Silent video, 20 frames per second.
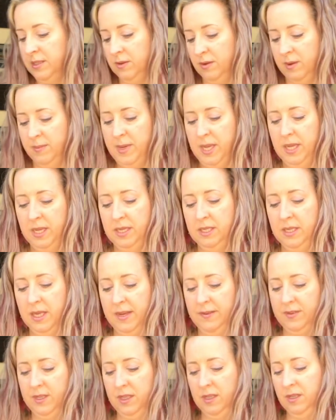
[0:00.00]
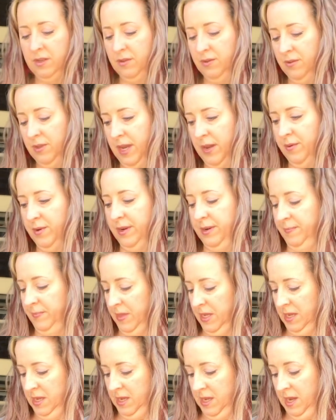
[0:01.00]
So I may have to look through that one.
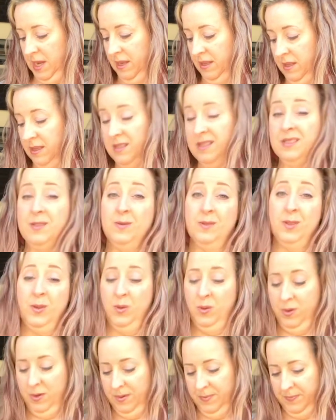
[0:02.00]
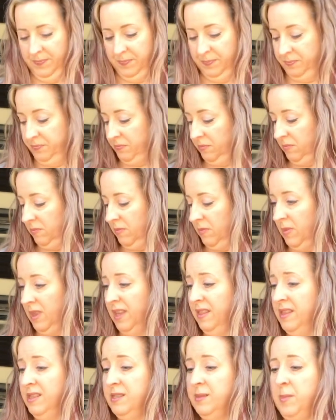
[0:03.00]
I thought this was cool.
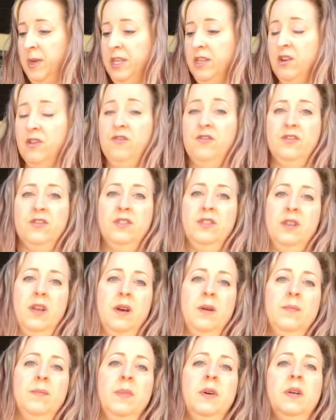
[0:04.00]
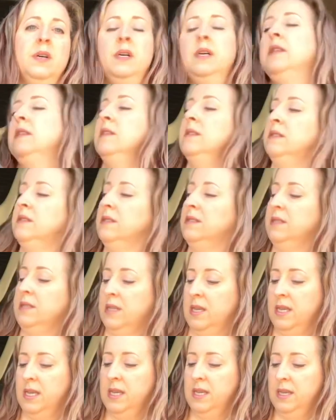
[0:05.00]
This might go for some. This is
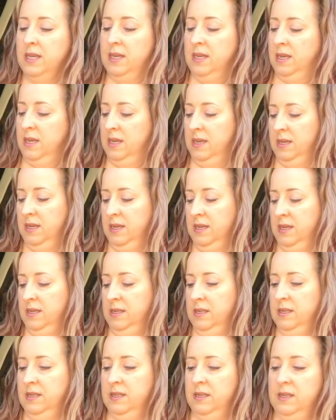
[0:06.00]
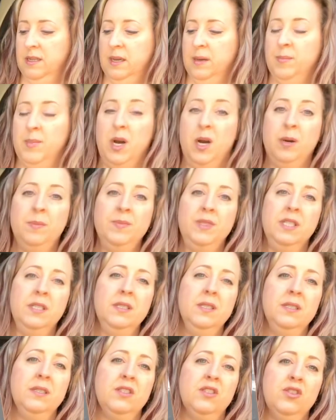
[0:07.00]
a Bob
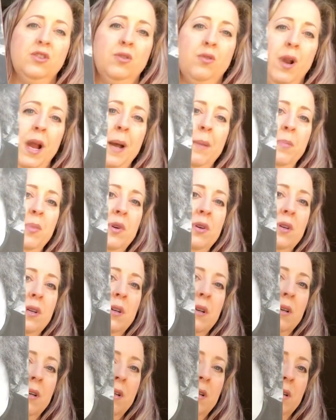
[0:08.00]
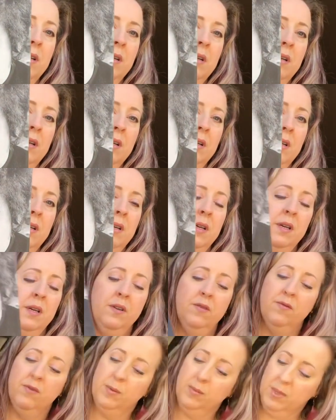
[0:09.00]
Dylan Scrapbook
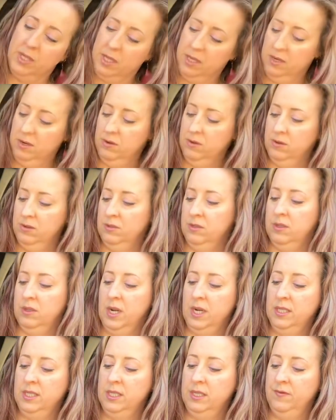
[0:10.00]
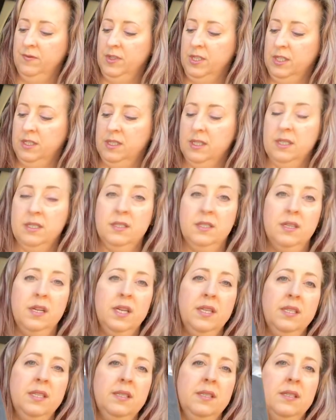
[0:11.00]
from the years 1956 to
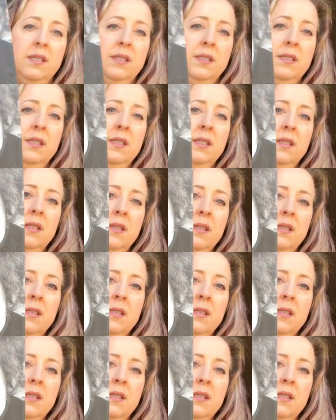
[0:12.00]
1966.